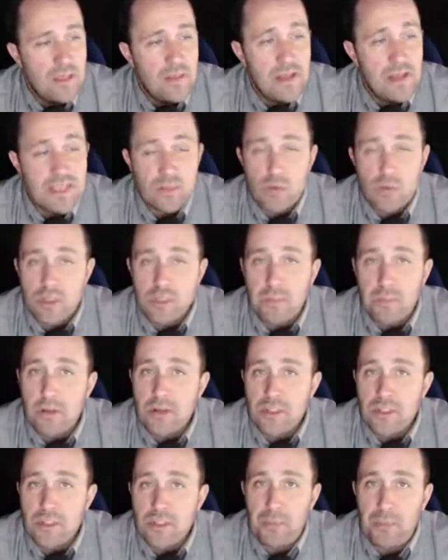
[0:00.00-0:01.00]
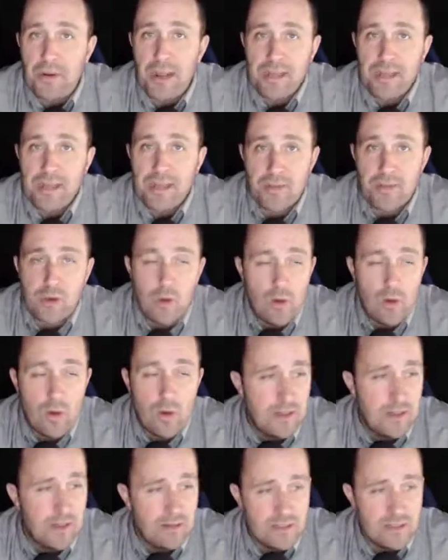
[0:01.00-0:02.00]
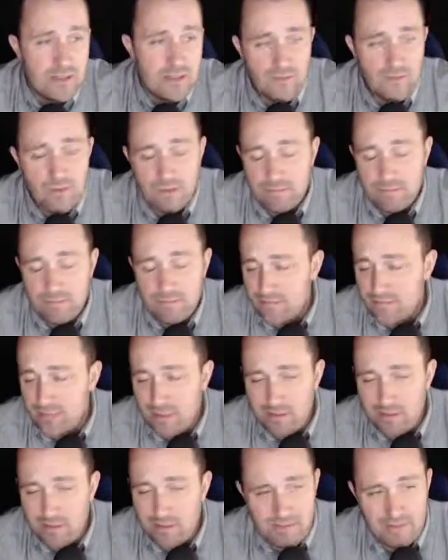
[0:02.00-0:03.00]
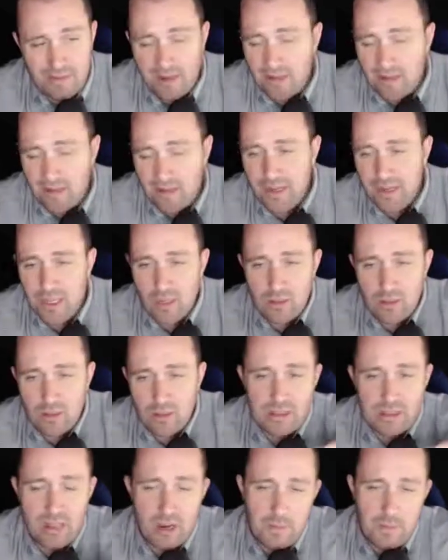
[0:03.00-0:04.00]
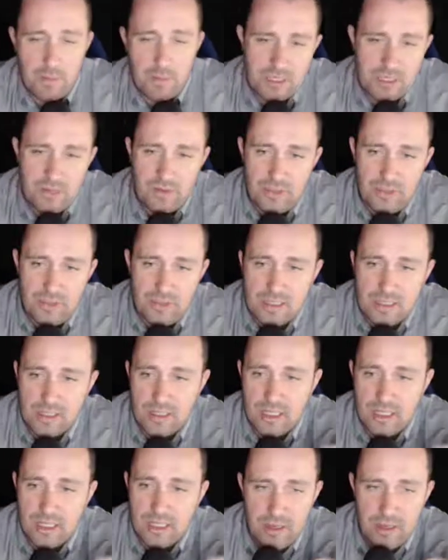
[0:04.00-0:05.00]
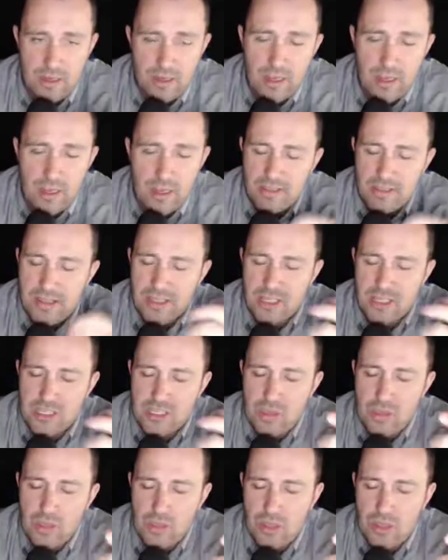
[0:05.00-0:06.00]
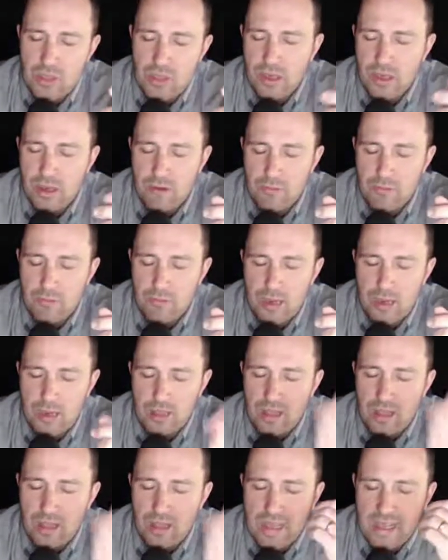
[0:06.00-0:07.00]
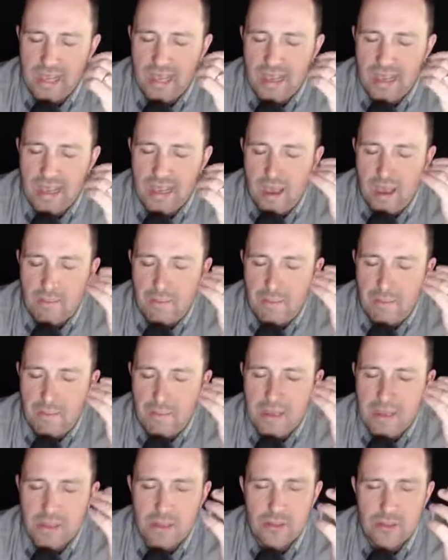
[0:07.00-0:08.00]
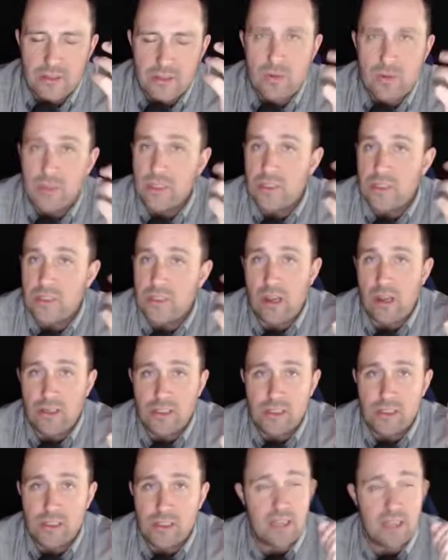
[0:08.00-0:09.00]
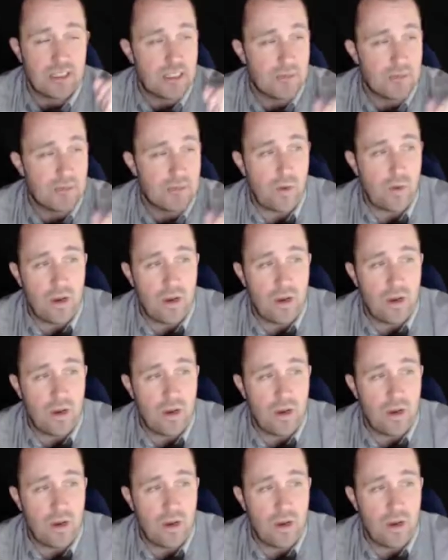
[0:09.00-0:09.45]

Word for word: next one is personal protective equipment. There's different, you know, I've got a video link there, but there's different things on this. But this is when you think of, uh, like, I, my mind goes to a construction site, someone